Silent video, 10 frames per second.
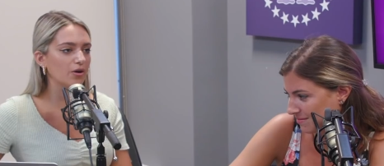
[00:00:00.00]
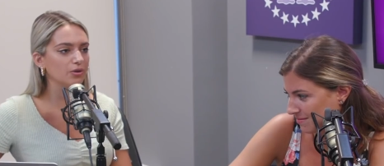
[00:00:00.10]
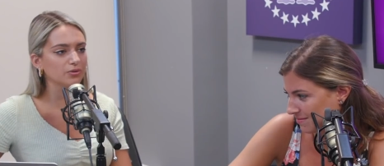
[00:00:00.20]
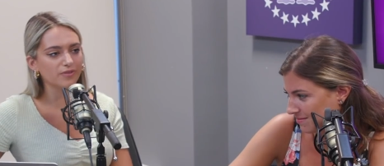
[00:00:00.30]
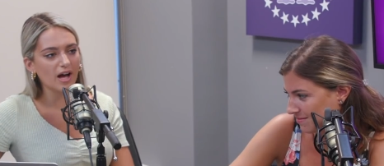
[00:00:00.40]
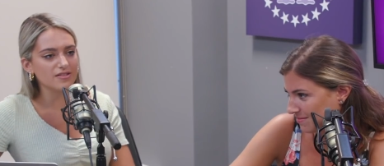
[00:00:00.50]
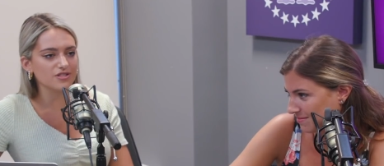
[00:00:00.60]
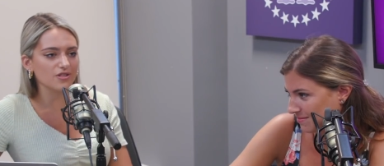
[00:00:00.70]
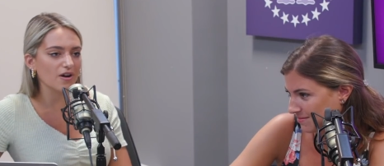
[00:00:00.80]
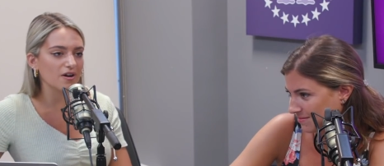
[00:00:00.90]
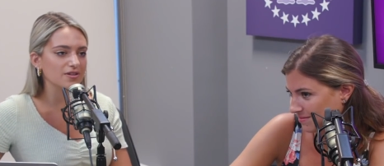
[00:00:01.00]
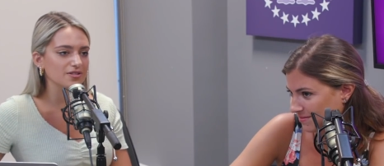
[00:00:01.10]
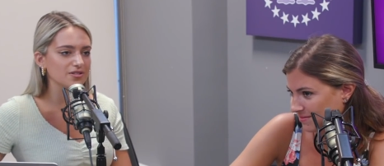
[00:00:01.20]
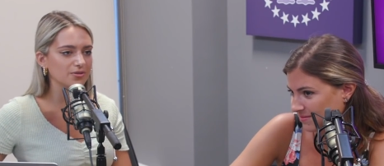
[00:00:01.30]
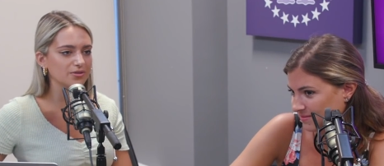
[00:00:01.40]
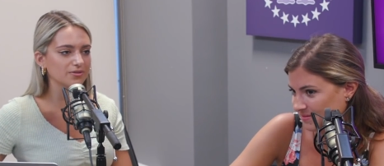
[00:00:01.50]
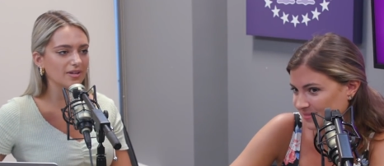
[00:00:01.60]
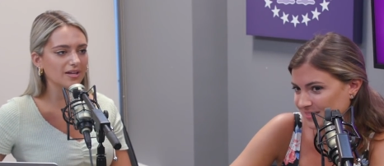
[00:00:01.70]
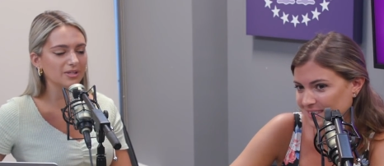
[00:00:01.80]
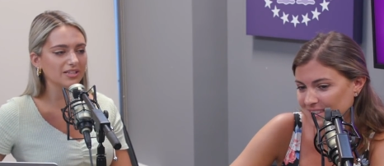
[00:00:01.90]
Speaker 1: "Oh, you're Vine stars," or
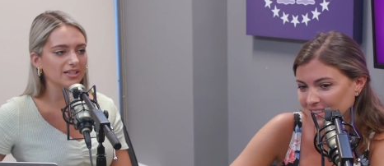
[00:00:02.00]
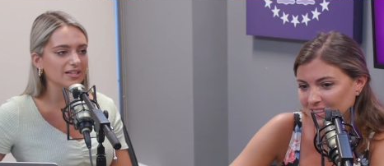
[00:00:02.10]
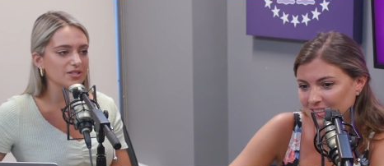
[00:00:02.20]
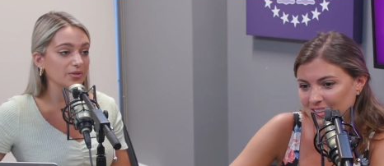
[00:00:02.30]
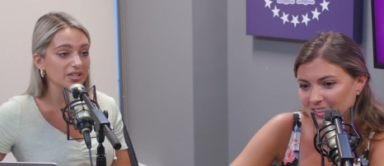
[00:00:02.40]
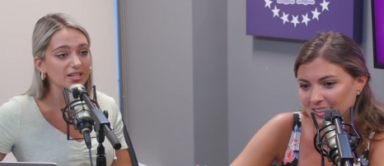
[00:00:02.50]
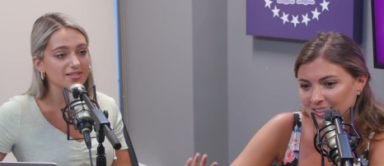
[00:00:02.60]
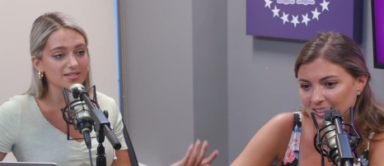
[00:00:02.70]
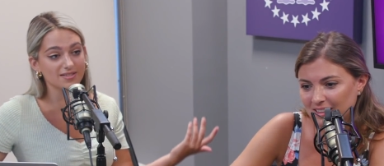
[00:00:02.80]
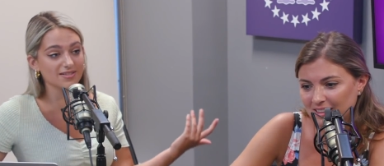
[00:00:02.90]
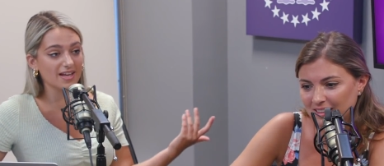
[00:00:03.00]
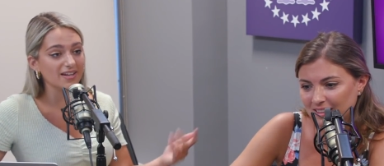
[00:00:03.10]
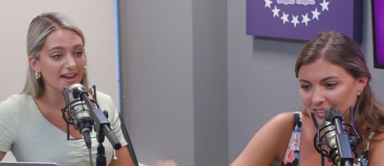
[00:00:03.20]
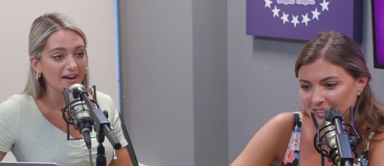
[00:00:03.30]
I mean, it is what it is because it's dead